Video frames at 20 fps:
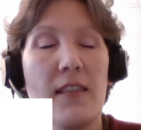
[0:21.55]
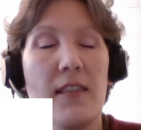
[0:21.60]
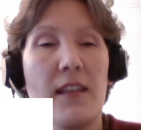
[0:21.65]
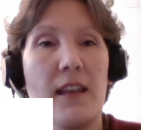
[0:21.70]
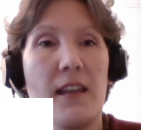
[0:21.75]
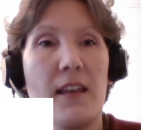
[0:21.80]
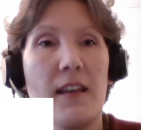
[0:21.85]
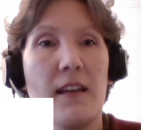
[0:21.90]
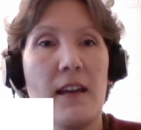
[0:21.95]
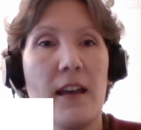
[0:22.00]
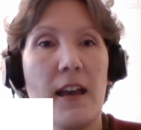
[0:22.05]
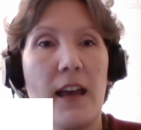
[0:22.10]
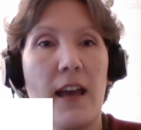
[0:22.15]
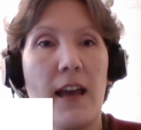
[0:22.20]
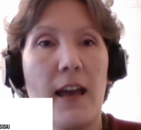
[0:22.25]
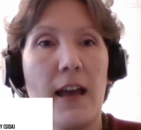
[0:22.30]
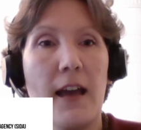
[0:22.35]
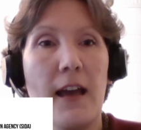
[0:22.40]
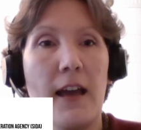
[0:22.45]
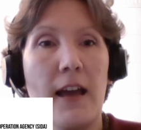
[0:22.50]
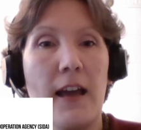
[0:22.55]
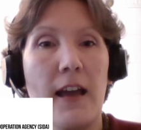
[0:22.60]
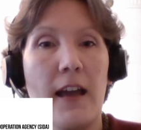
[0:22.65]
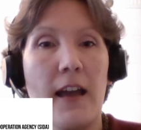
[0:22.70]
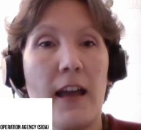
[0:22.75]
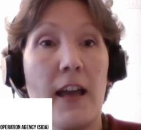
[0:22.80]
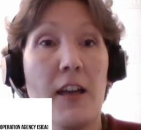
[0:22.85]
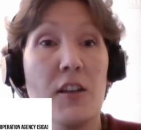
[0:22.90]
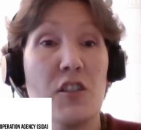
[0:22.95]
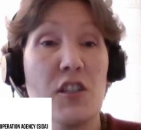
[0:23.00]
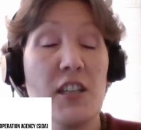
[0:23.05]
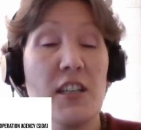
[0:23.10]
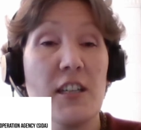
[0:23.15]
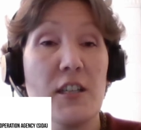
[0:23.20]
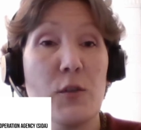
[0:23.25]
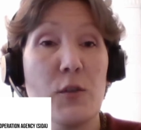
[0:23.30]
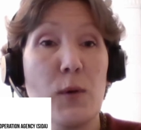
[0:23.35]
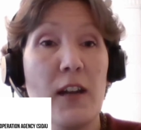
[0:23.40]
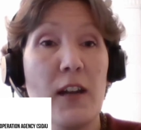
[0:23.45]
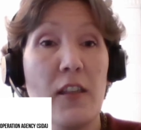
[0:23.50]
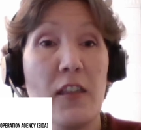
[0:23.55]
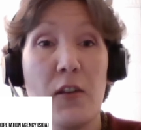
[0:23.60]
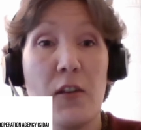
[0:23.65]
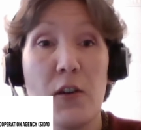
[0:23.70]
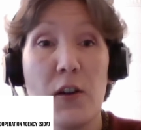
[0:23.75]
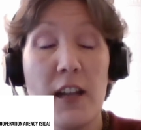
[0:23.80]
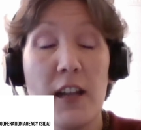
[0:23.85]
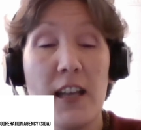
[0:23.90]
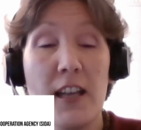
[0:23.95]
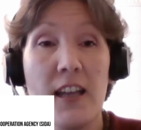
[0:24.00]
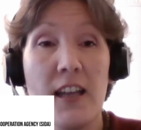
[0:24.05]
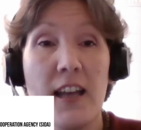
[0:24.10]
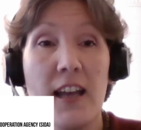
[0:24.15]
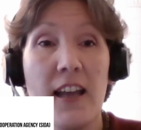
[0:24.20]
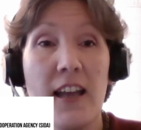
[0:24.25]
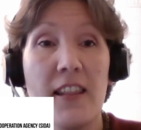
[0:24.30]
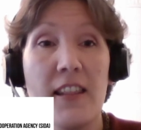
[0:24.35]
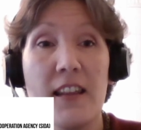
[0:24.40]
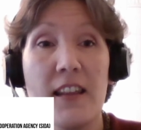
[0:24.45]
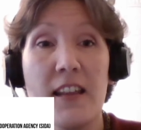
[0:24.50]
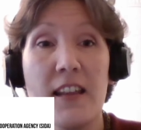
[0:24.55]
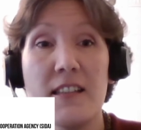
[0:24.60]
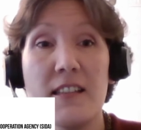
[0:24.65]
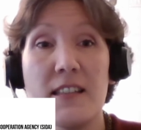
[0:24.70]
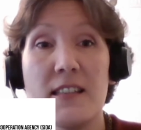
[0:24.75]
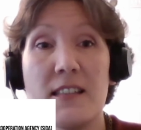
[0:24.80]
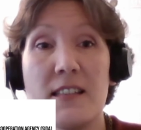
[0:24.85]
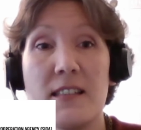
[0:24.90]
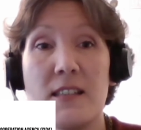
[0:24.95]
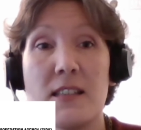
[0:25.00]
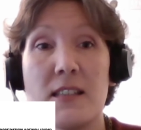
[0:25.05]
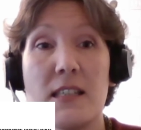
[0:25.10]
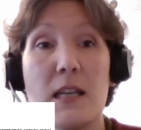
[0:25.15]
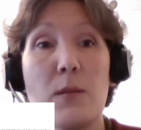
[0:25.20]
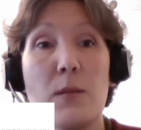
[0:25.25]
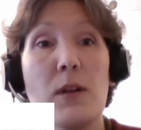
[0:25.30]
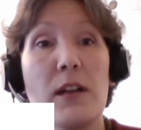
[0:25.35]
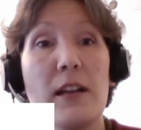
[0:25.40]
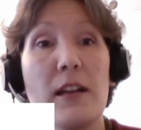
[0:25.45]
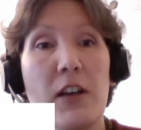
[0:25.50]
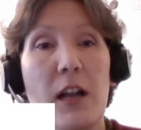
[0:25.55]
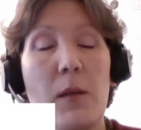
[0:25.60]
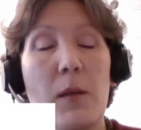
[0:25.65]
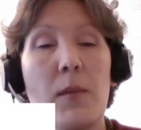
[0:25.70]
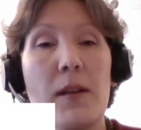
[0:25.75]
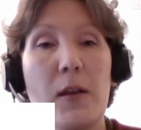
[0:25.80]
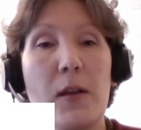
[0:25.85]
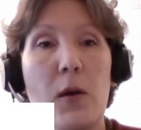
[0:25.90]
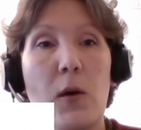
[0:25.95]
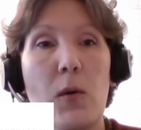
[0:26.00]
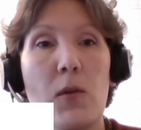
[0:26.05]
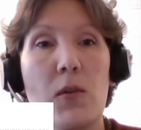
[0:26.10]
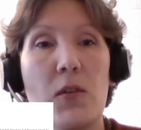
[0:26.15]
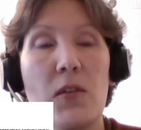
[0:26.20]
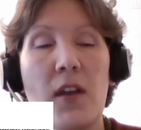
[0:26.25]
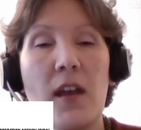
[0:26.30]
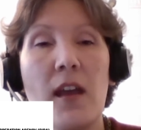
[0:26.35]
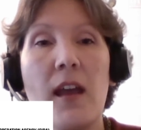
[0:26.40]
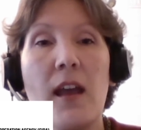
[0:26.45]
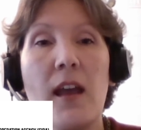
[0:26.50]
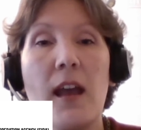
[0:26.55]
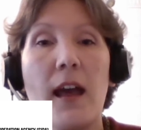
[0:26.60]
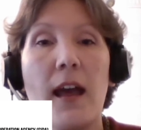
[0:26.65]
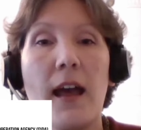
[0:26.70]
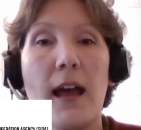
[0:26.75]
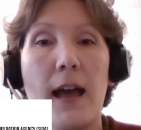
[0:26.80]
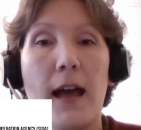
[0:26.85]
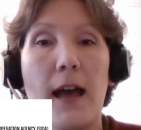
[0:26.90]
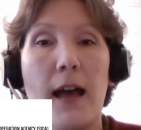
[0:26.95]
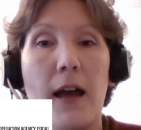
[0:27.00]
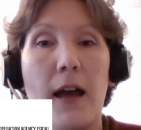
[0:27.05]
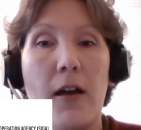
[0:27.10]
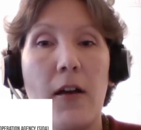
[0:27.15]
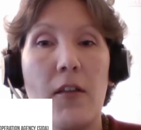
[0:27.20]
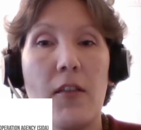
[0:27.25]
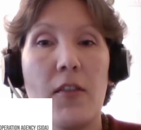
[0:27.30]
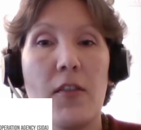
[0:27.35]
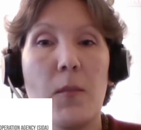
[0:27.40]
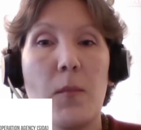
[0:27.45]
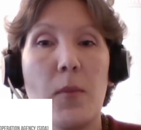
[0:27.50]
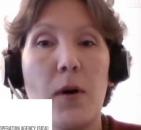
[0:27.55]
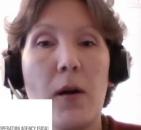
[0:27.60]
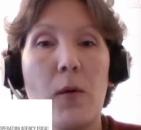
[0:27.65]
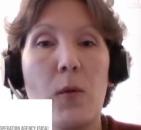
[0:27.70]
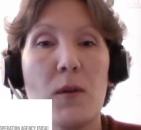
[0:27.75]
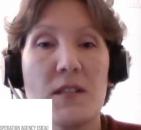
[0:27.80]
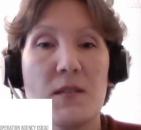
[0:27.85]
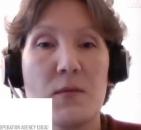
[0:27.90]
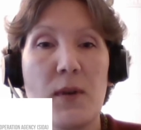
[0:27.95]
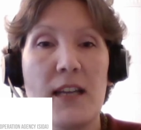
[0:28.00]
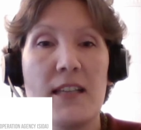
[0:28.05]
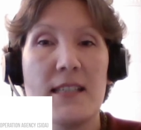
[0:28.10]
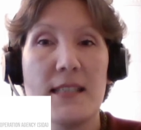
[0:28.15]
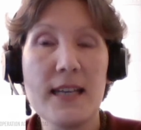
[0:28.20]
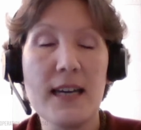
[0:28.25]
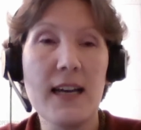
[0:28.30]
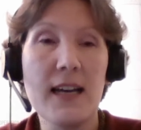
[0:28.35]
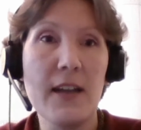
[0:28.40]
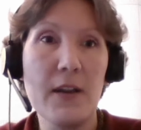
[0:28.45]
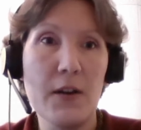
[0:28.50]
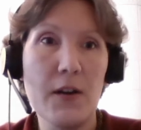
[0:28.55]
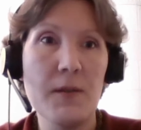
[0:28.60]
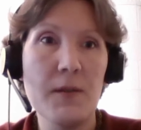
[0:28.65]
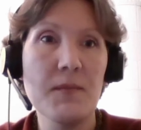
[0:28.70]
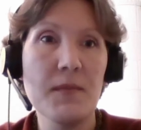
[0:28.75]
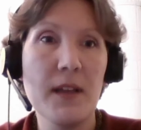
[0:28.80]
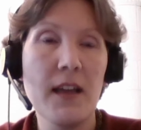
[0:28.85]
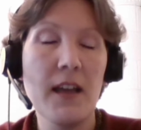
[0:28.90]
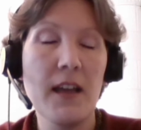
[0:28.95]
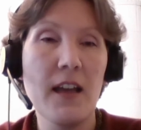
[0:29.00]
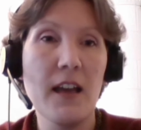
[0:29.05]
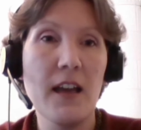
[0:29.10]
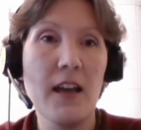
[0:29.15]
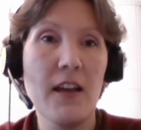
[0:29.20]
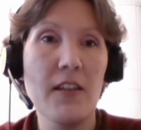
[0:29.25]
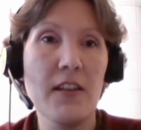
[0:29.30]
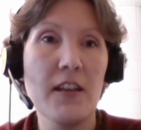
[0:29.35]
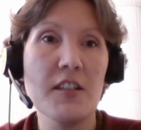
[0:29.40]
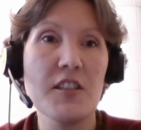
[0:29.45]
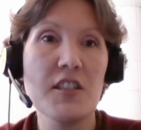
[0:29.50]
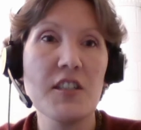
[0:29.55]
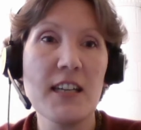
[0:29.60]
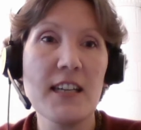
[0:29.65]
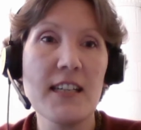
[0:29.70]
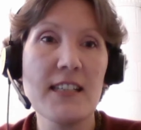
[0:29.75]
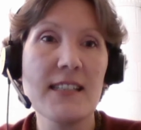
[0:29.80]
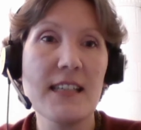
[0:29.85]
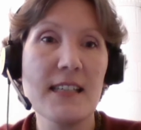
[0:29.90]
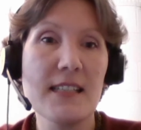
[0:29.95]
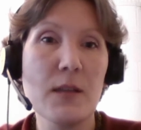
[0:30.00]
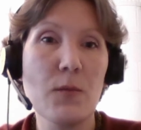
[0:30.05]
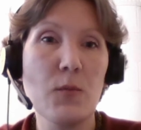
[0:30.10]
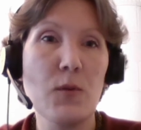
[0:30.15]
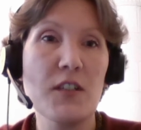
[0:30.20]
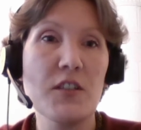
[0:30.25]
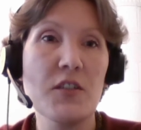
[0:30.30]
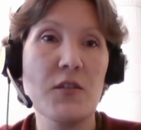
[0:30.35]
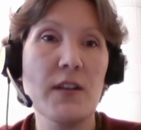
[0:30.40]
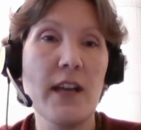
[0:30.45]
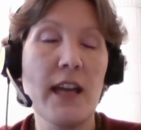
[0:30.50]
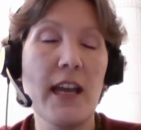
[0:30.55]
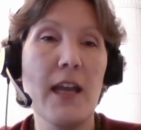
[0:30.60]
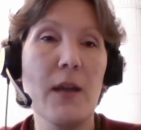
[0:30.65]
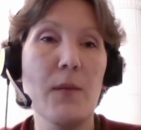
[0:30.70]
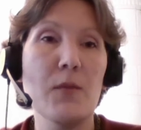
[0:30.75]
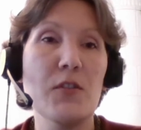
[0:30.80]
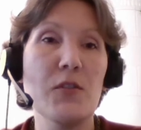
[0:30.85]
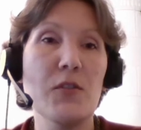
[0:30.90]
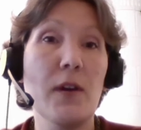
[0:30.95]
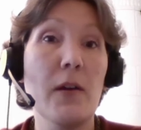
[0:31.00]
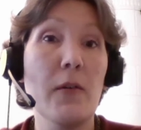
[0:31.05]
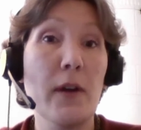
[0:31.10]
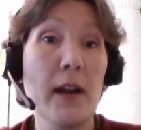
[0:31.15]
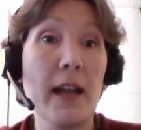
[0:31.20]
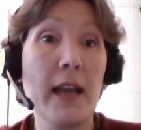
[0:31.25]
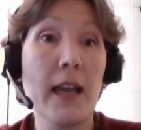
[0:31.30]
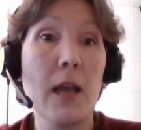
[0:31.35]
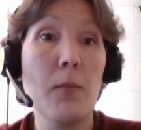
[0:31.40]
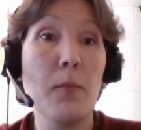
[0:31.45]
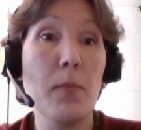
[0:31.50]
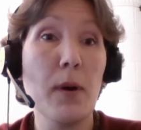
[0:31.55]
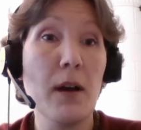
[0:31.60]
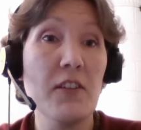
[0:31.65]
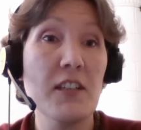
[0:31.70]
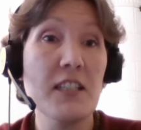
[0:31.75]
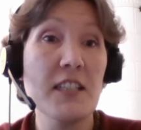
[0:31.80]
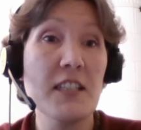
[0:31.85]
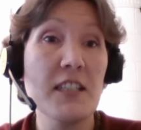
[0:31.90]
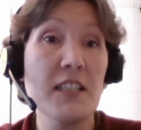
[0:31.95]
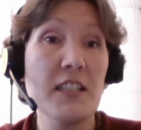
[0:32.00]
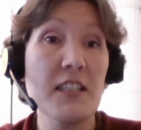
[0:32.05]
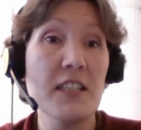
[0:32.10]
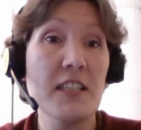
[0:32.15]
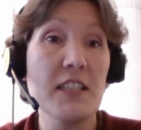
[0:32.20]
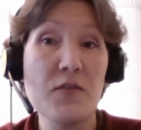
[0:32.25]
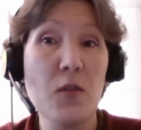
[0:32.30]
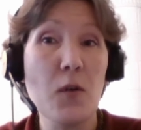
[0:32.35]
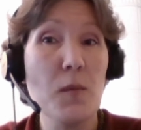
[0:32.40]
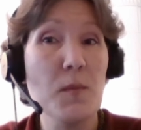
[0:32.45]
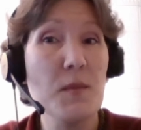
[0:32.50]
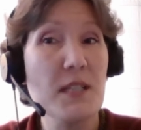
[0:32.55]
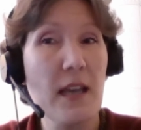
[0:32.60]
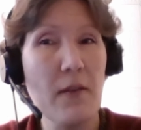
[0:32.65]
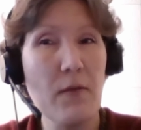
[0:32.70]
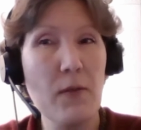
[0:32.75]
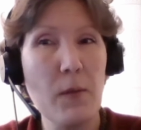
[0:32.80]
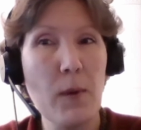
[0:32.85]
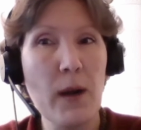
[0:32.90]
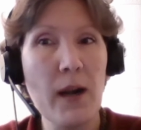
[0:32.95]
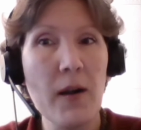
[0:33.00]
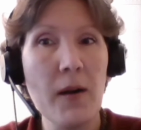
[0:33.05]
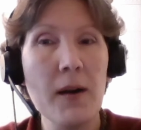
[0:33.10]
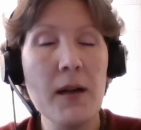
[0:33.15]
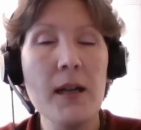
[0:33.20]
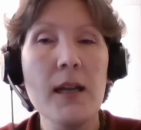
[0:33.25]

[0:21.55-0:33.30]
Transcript: the Agenda 2030 and the Sustainable Development Goals, the bar was raised higher. The agenda says that we should aim to eradicate poverty in all its forms everywhere,